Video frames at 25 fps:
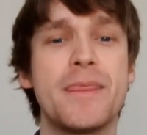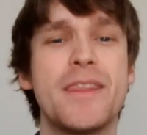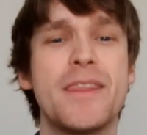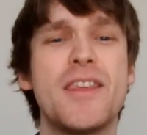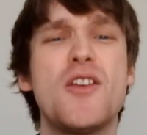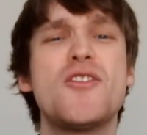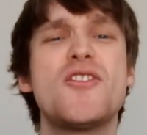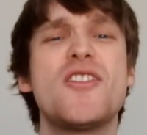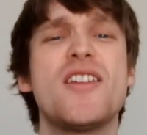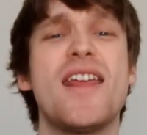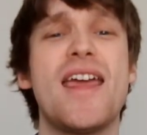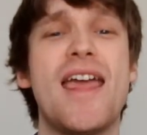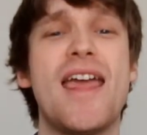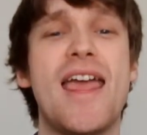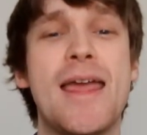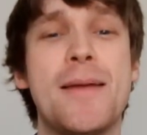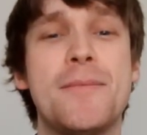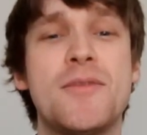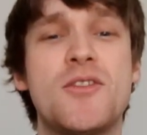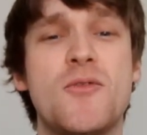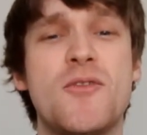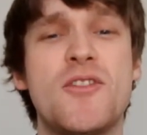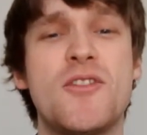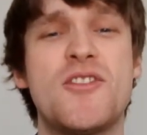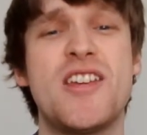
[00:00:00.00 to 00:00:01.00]
You should
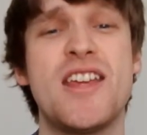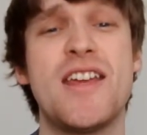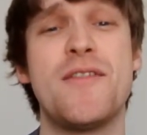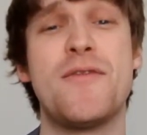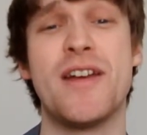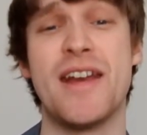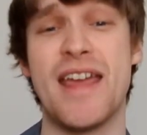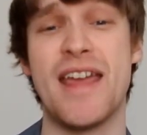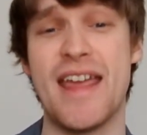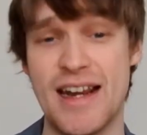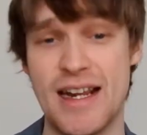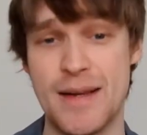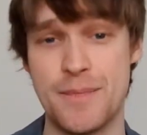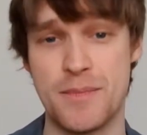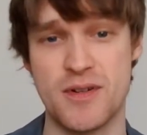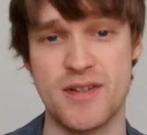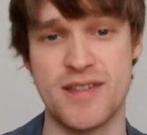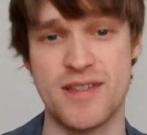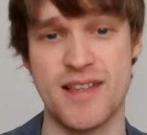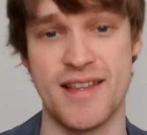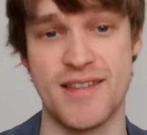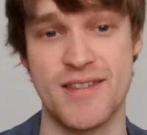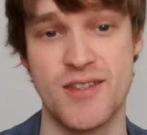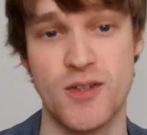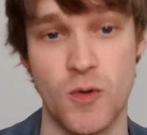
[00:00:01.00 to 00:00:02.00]
aim to achieve an
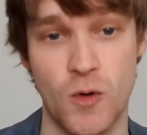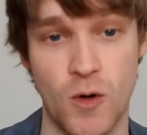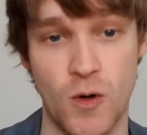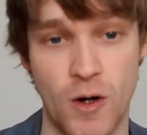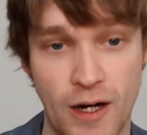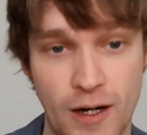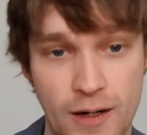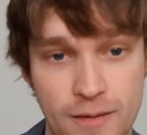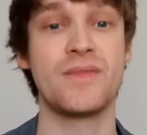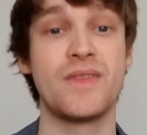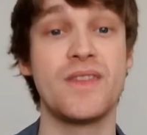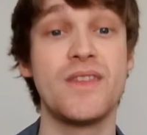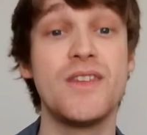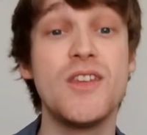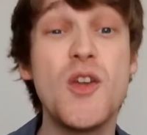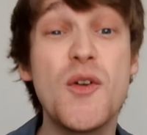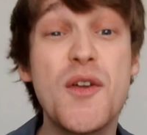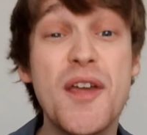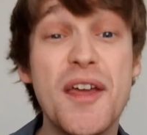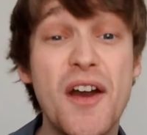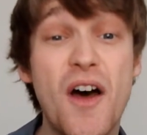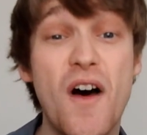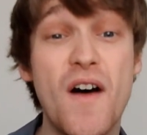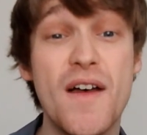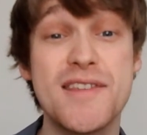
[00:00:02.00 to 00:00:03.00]
80% score. You
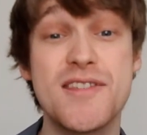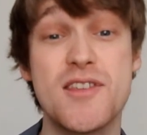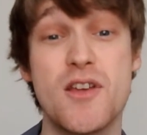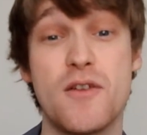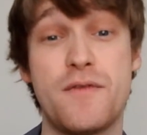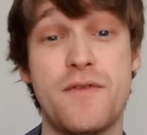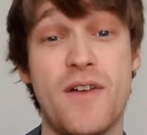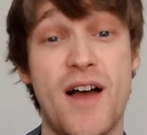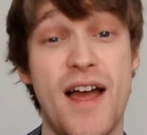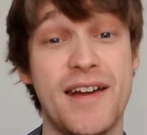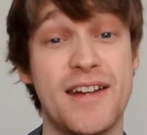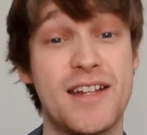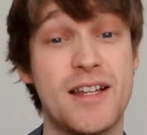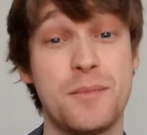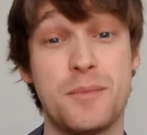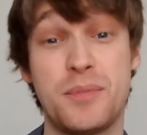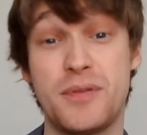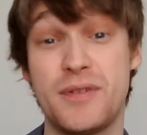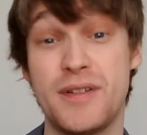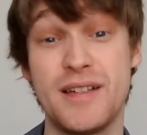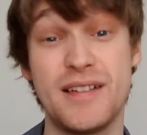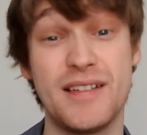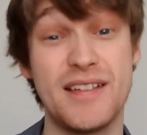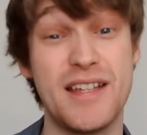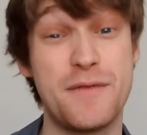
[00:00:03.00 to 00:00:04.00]
can also find
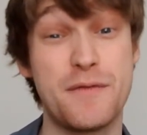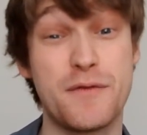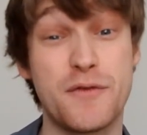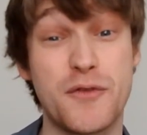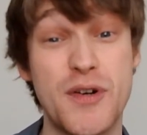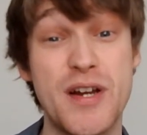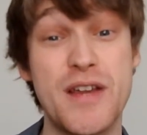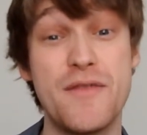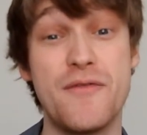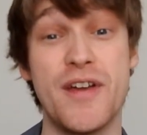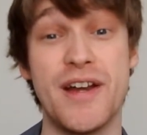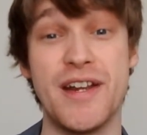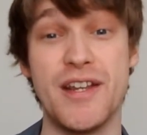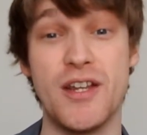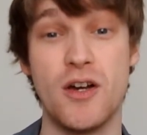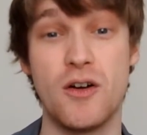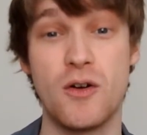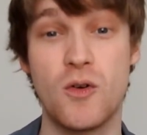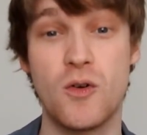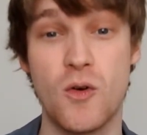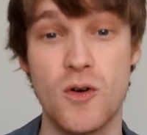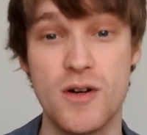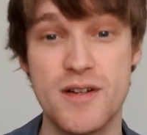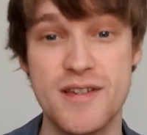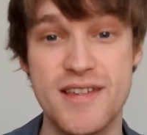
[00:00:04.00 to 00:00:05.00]
completely free video
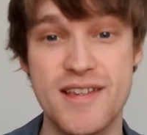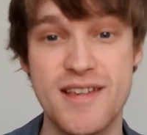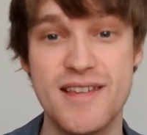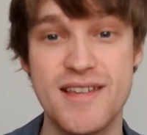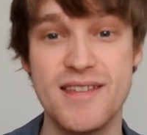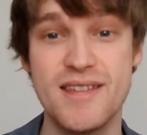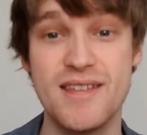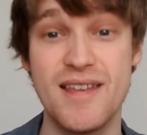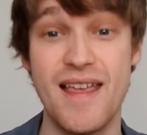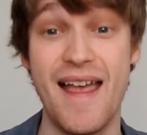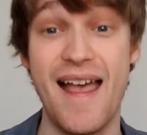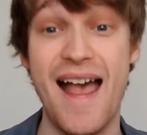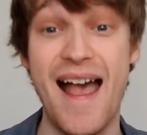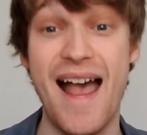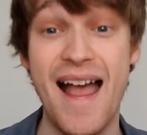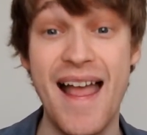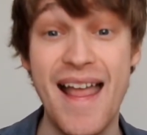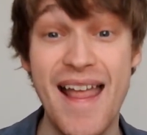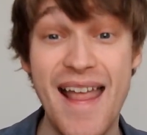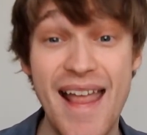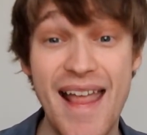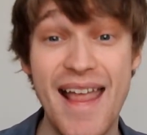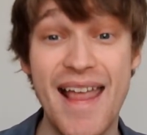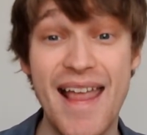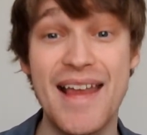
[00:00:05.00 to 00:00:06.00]
courses
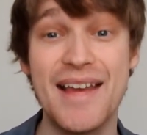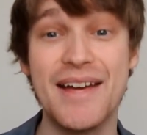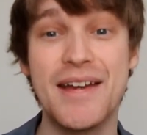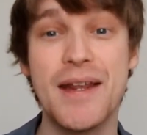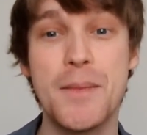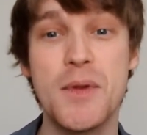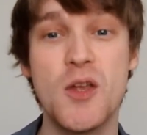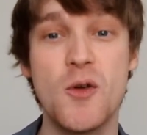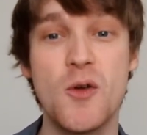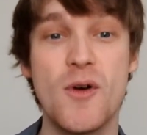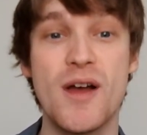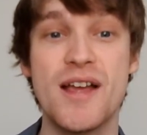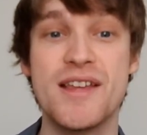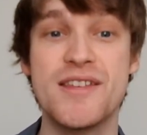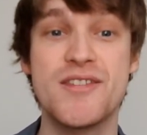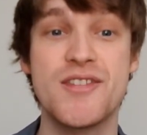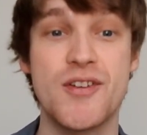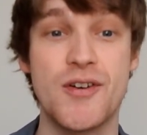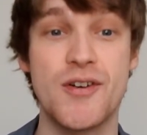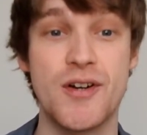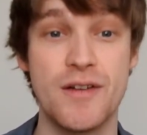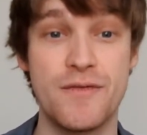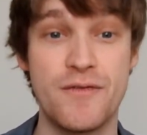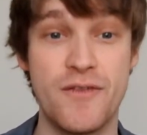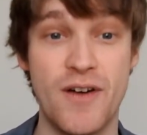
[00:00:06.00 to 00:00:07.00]
at AWS
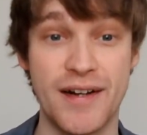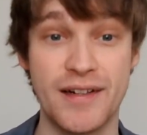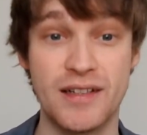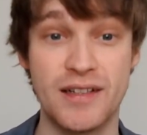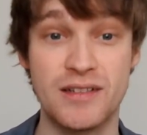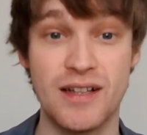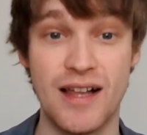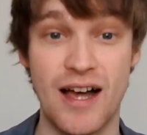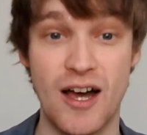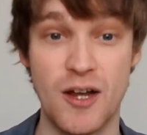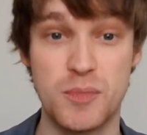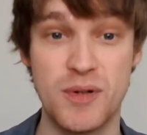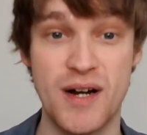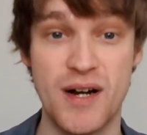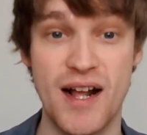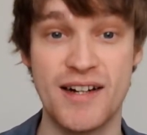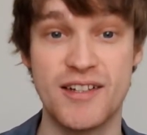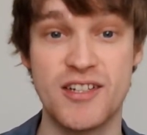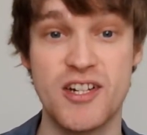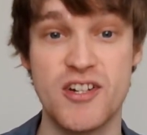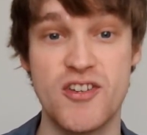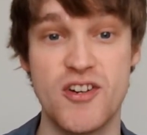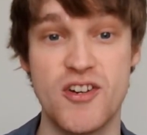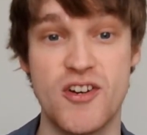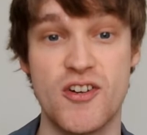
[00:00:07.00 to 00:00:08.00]
Certified Cloud
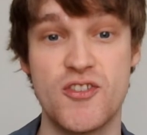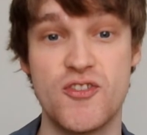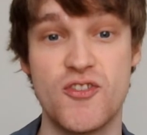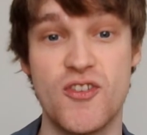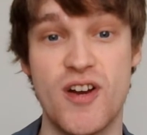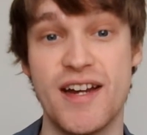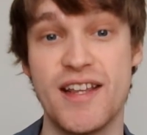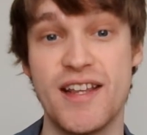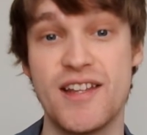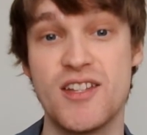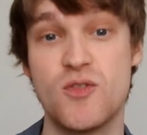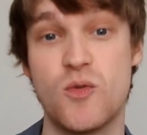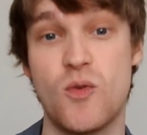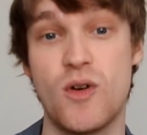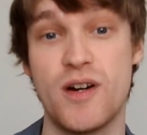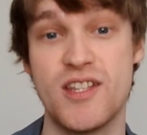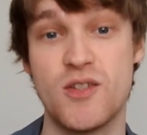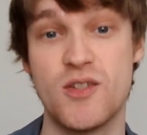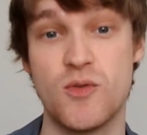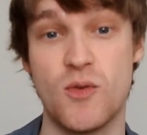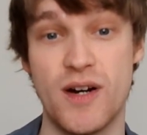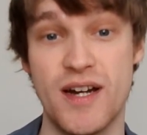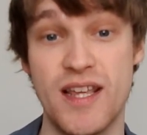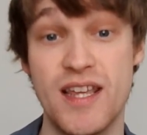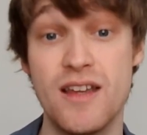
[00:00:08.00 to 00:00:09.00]
Practitioner Training
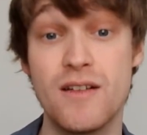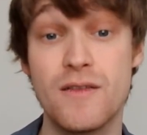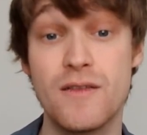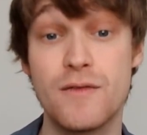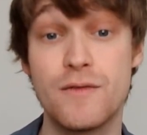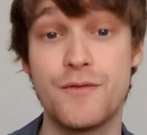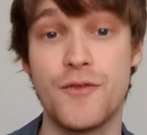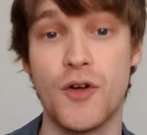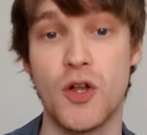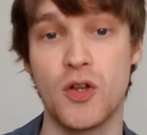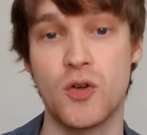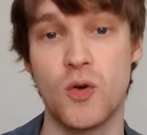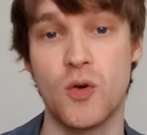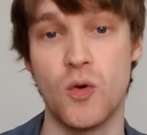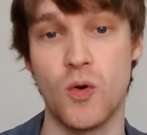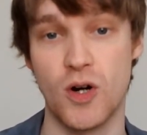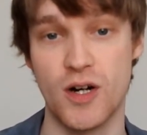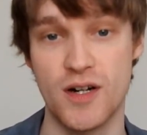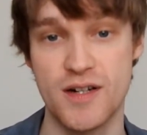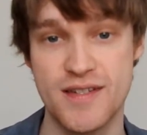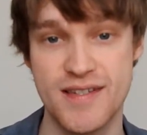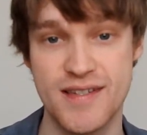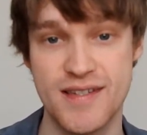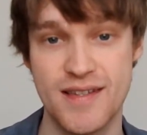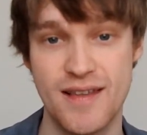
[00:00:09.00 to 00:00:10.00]
2020 Full
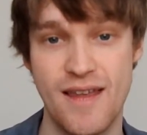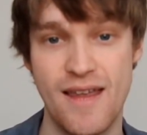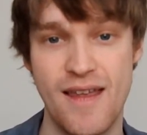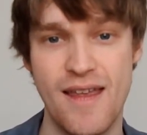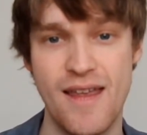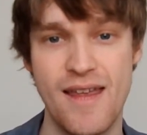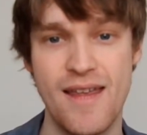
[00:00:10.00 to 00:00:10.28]
Course.